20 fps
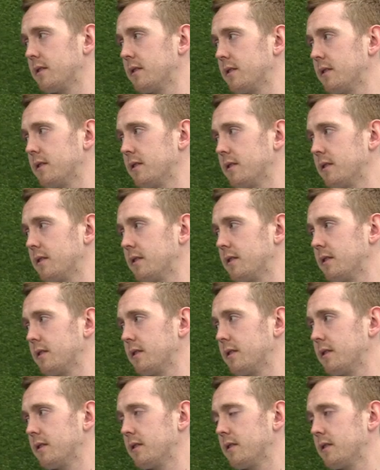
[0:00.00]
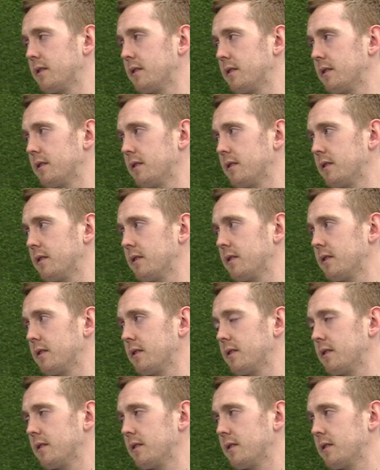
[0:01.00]

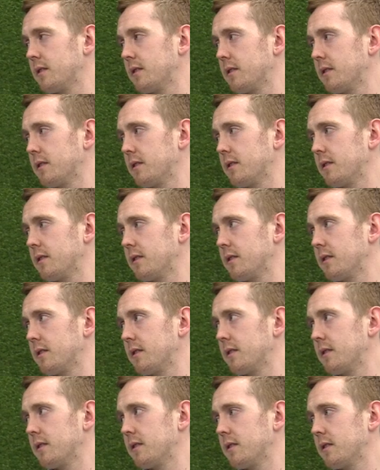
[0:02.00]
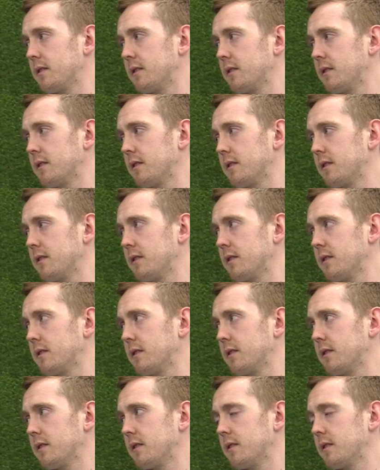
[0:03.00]

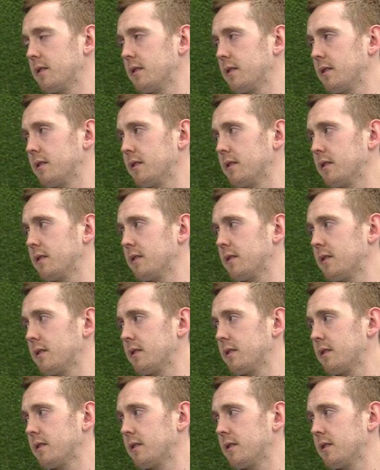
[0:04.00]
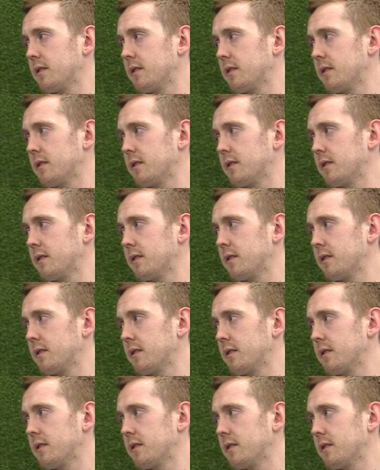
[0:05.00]

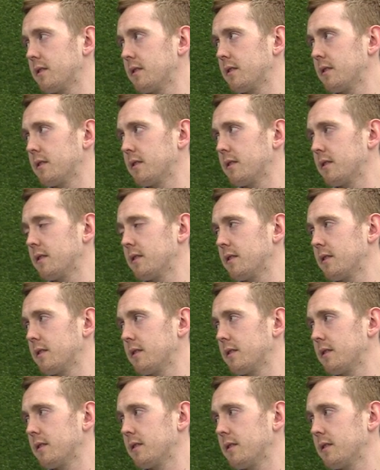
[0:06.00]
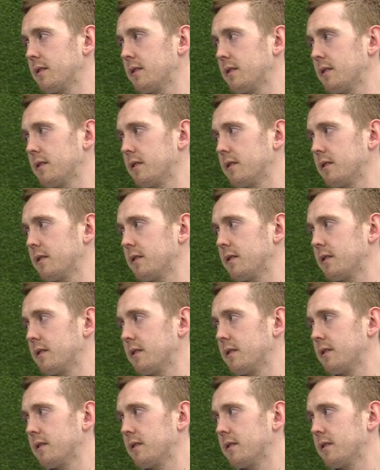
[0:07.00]
This person isn't speaking.